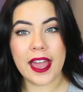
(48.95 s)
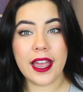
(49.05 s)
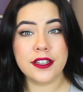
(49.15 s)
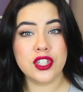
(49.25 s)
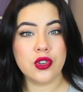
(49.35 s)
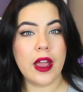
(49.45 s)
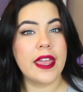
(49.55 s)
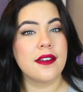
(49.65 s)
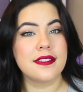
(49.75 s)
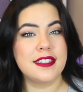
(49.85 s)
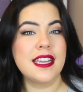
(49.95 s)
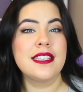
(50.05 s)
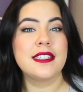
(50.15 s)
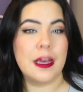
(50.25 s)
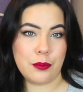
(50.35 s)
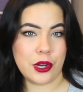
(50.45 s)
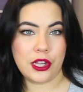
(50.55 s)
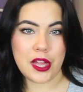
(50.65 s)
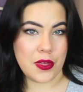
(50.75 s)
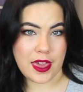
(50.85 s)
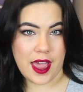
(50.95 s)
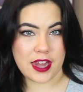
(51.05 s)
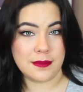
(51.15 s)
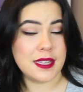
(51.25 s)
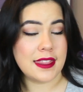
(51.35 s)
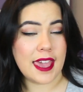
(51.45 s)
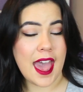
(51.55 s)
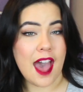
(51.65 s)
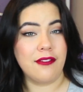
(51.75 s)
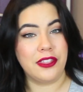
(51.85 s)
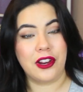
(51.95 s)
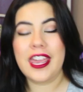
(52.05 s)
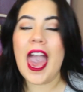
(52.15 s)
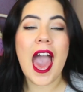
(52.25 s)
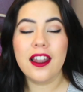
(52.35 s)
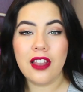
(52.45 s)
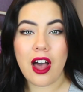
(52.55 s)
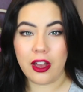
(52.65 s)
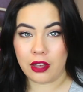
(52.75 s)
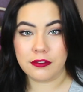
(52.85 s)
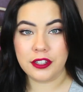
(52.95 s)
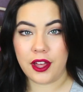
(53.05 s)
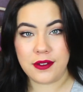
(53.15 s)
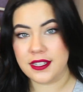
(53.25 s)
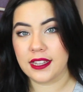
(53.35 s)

I got to try out six separate clothing items that they have in their catalog of clothes.